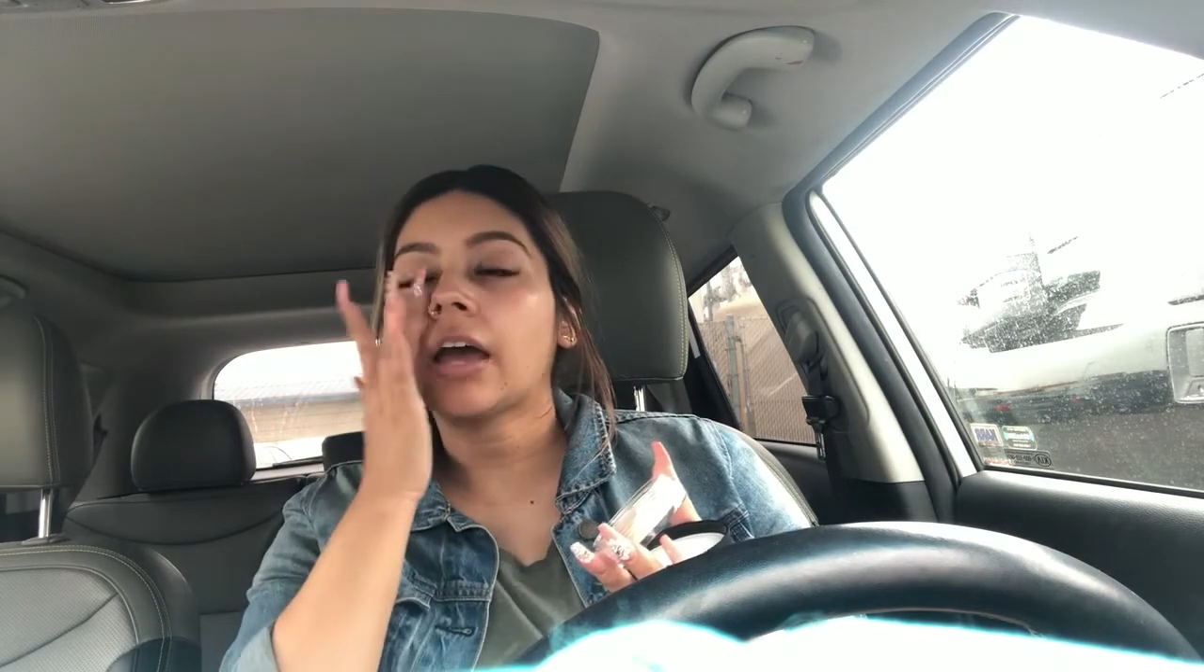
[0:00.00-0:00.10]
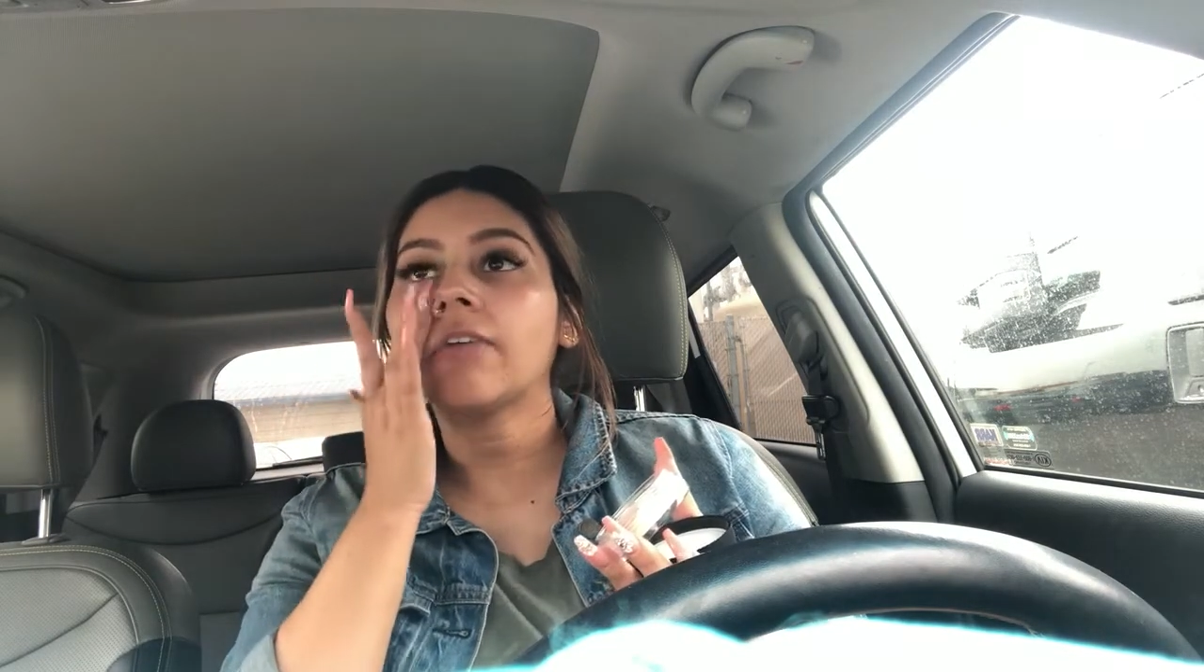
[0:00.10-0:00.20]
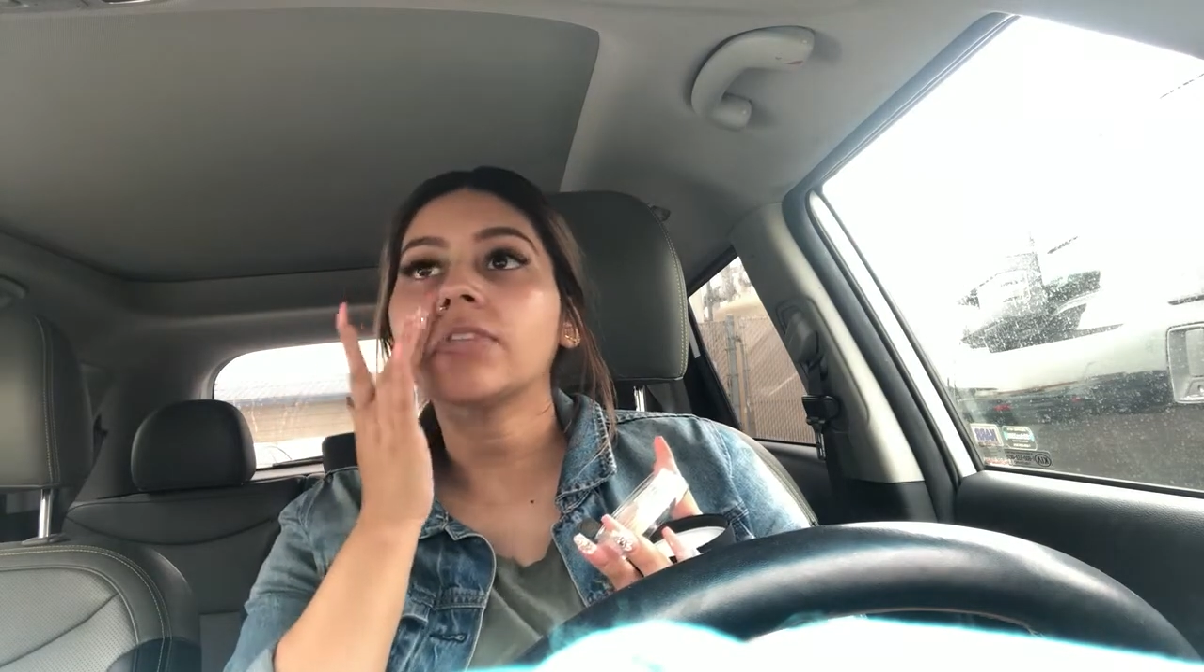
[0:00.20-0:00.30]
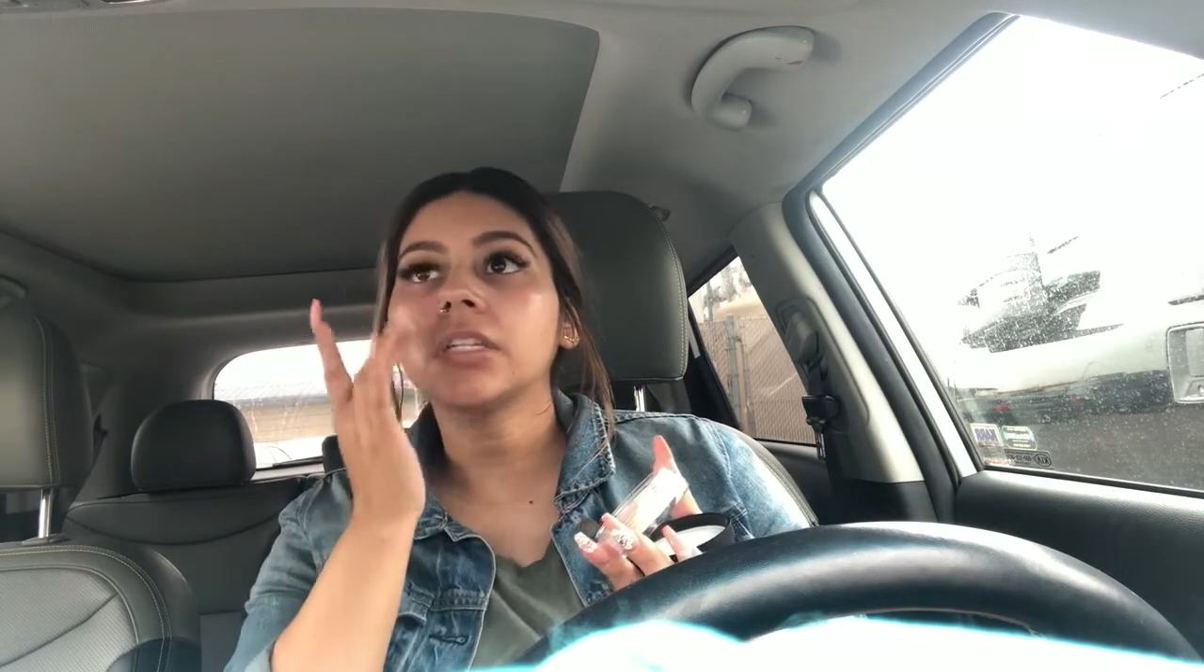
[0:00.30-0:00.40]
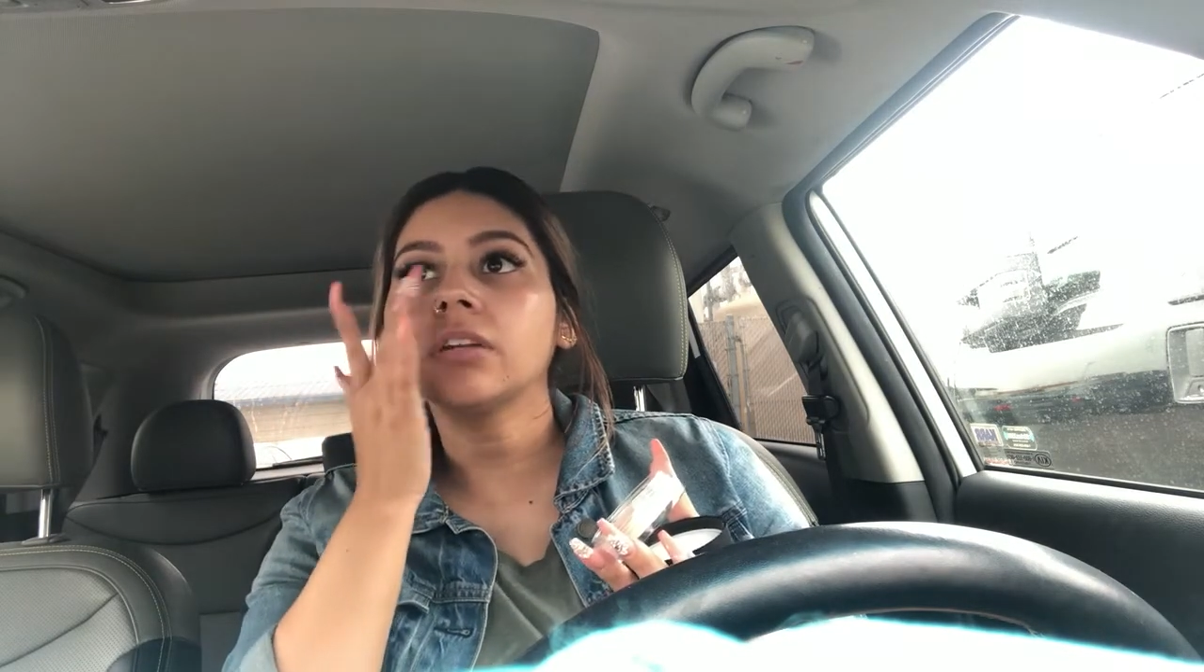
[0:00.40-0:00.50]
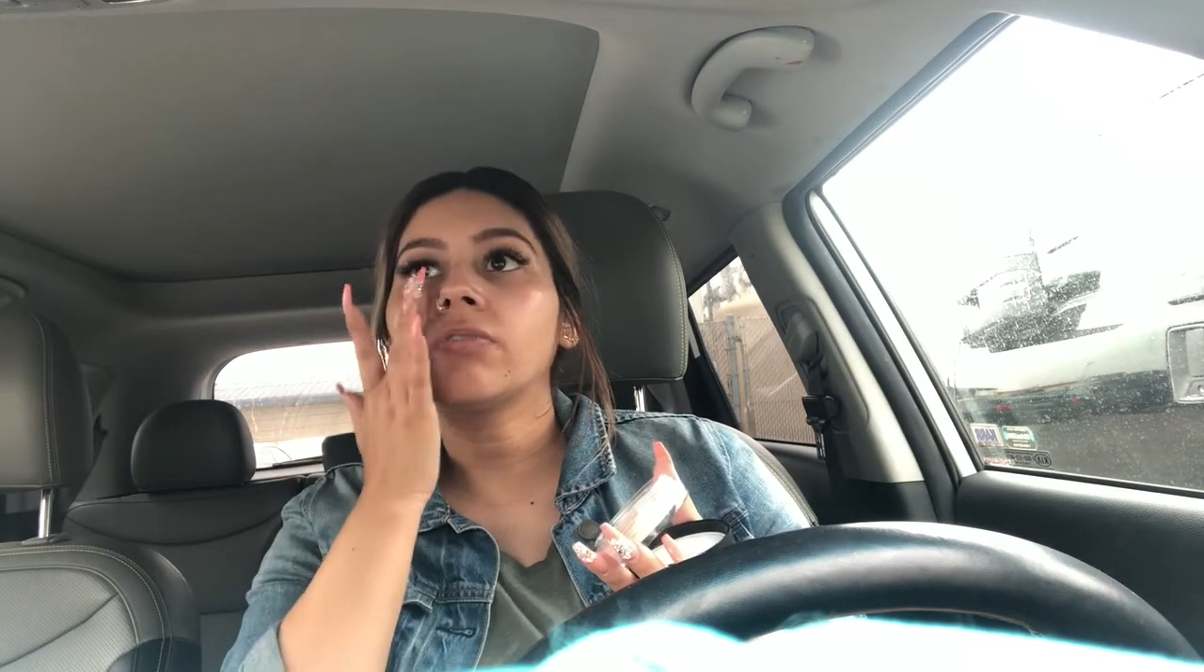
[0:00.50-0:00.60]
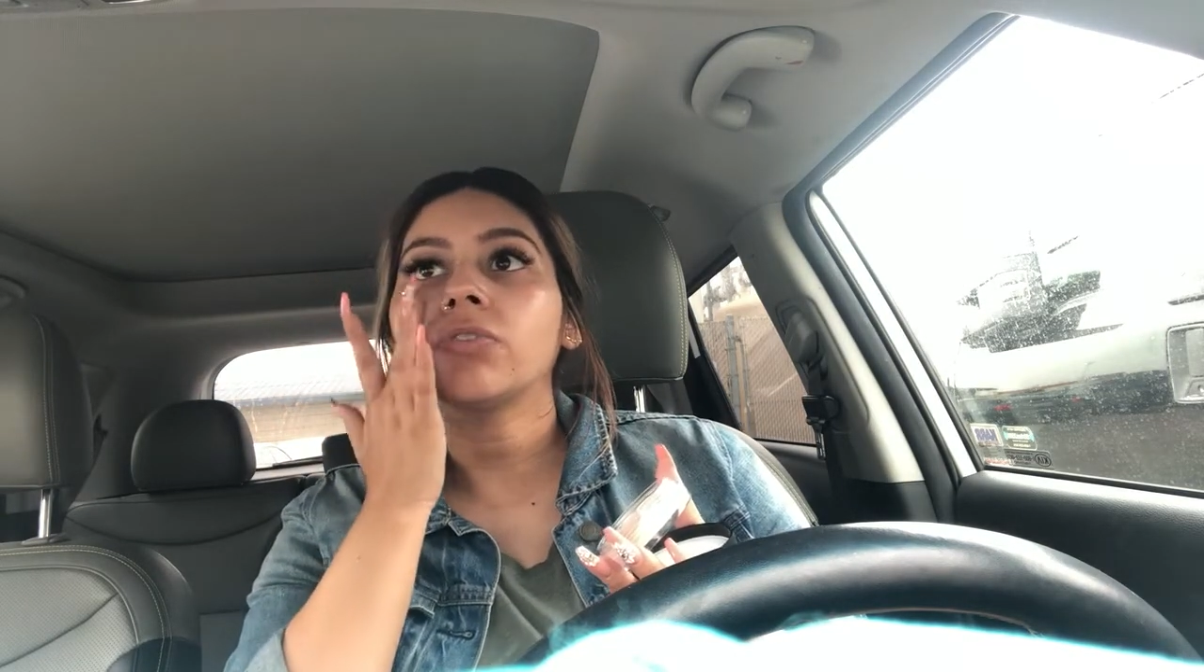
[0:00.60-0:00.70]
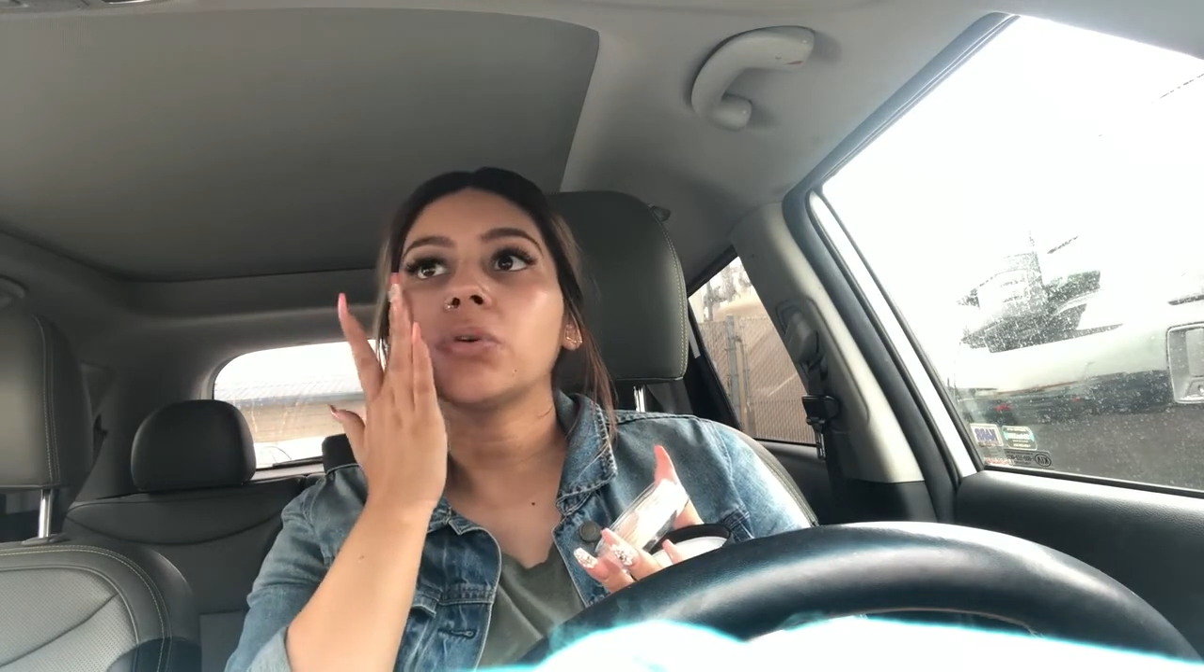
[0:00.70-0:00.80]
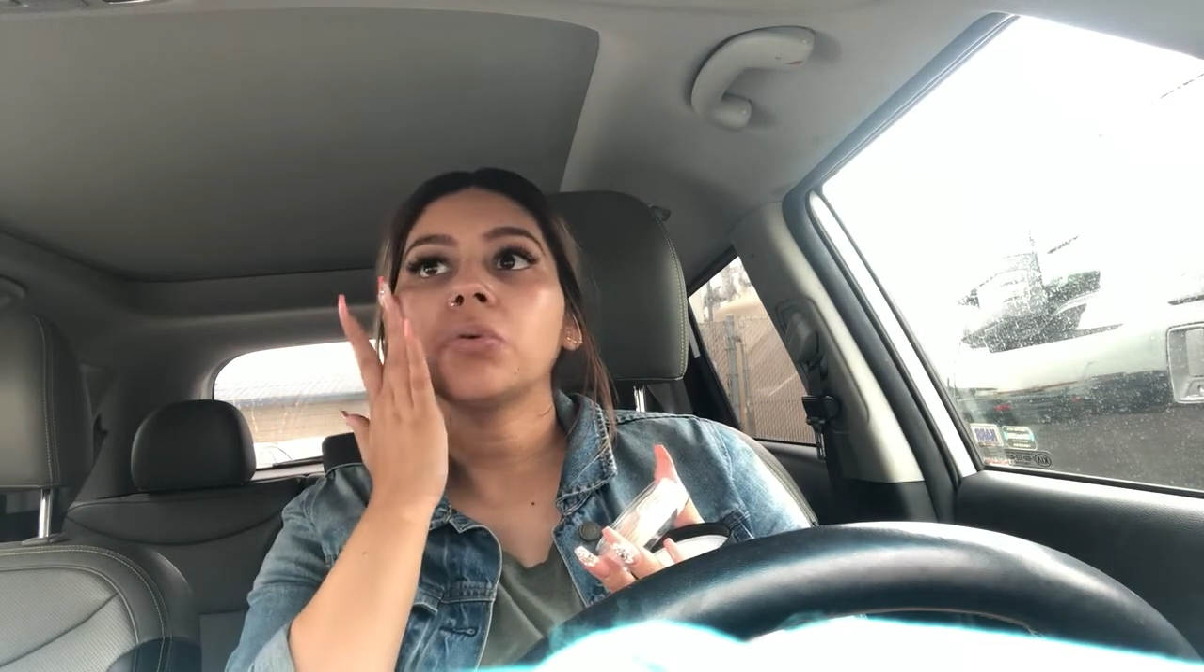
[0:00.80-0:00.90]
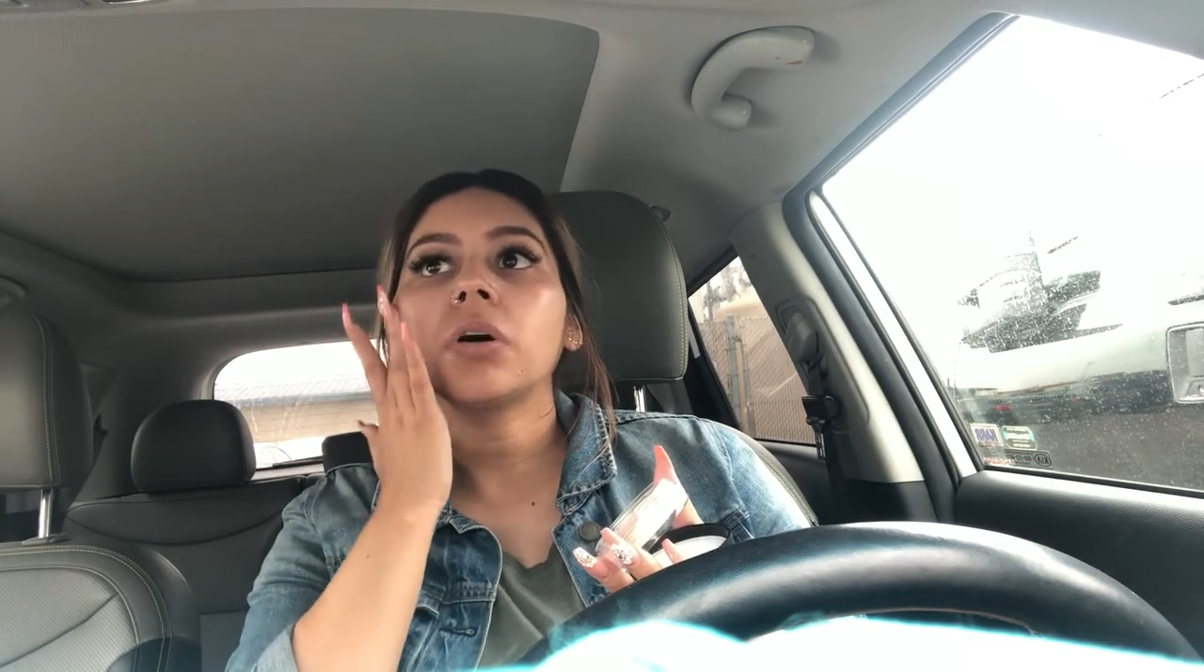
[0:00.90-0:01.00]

I've seen a few